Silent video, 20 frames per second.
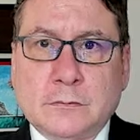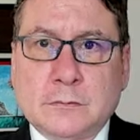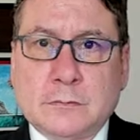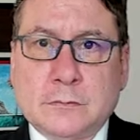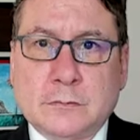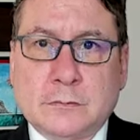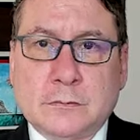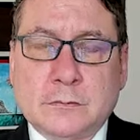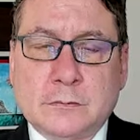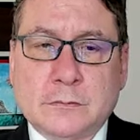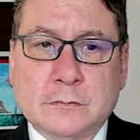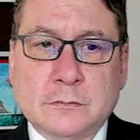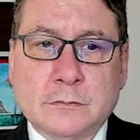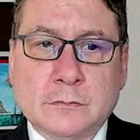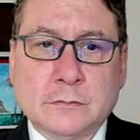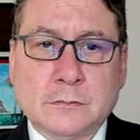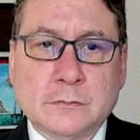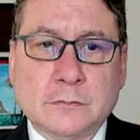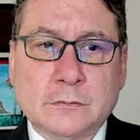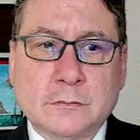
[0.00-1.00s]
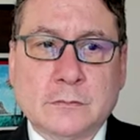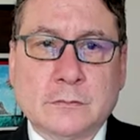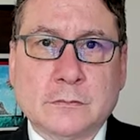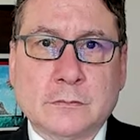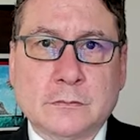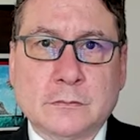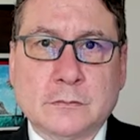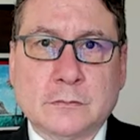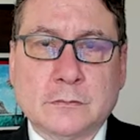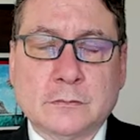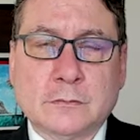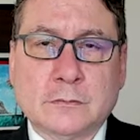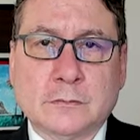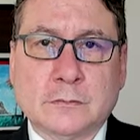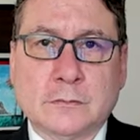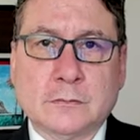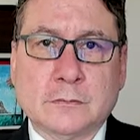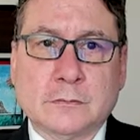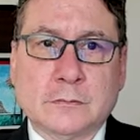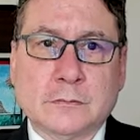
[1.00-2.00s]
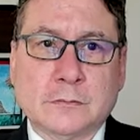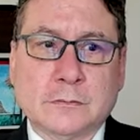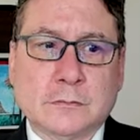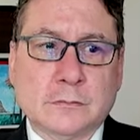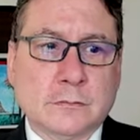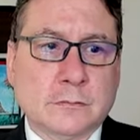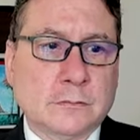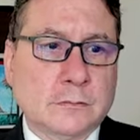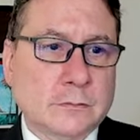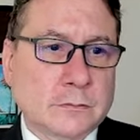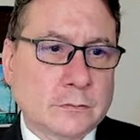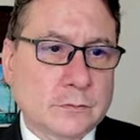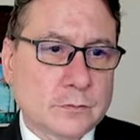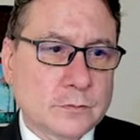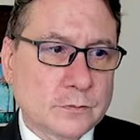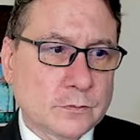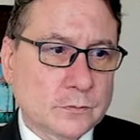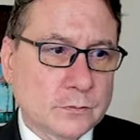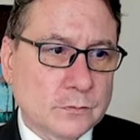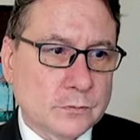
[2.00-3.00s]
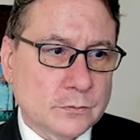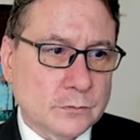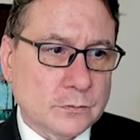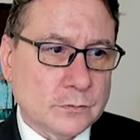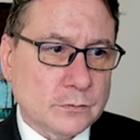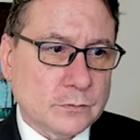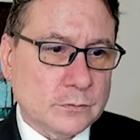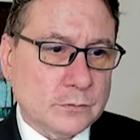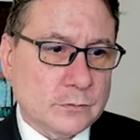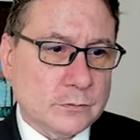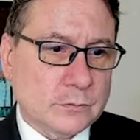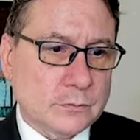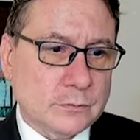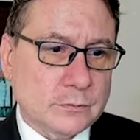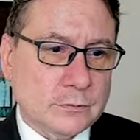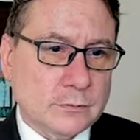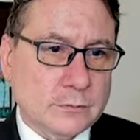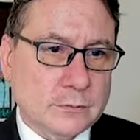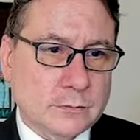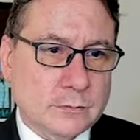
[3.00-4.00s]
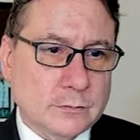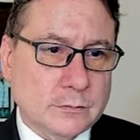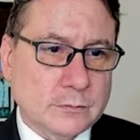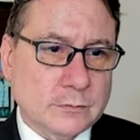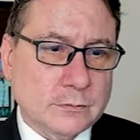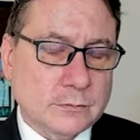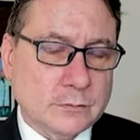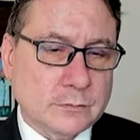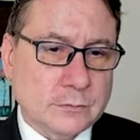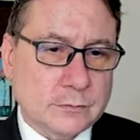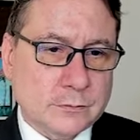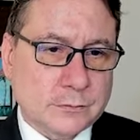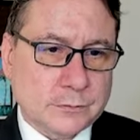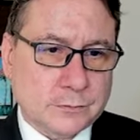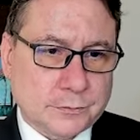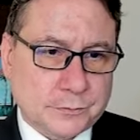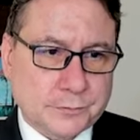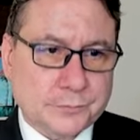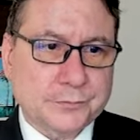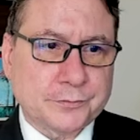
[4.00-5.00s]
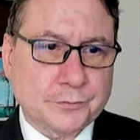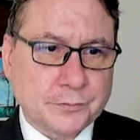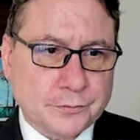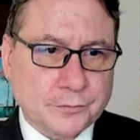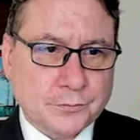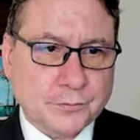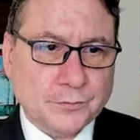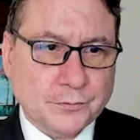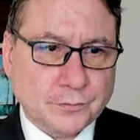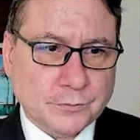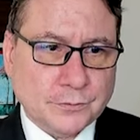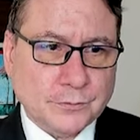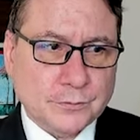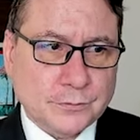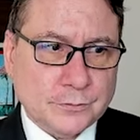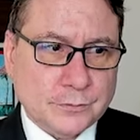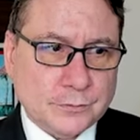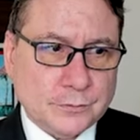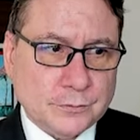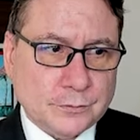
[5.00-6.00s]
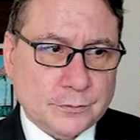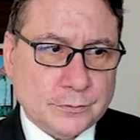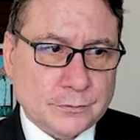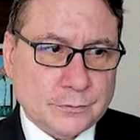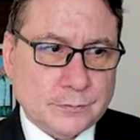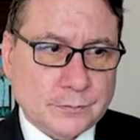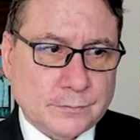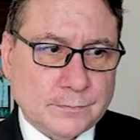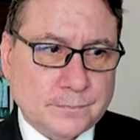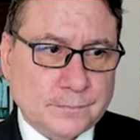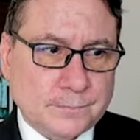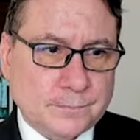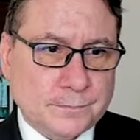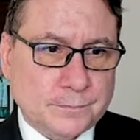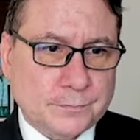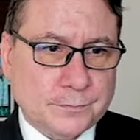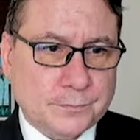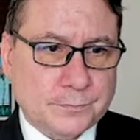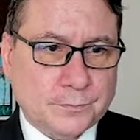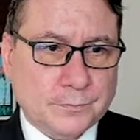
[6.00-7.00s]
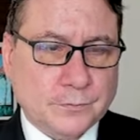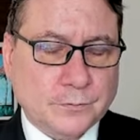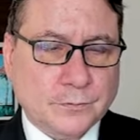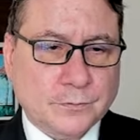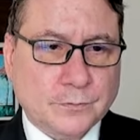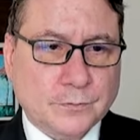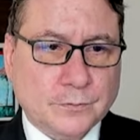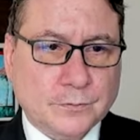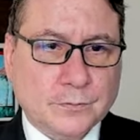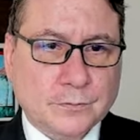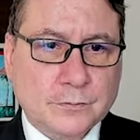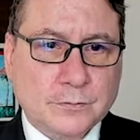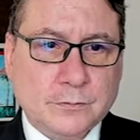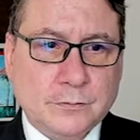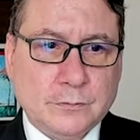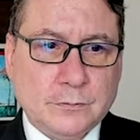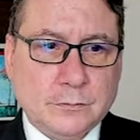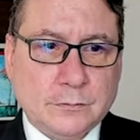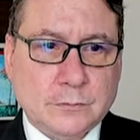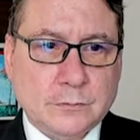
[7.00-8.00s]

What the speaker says: (not speaking)